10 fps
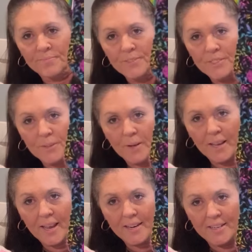So I
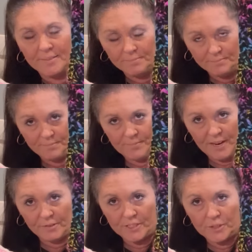kind of,
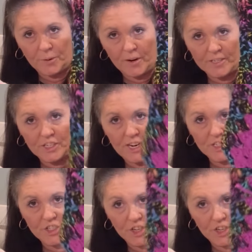every square I changed it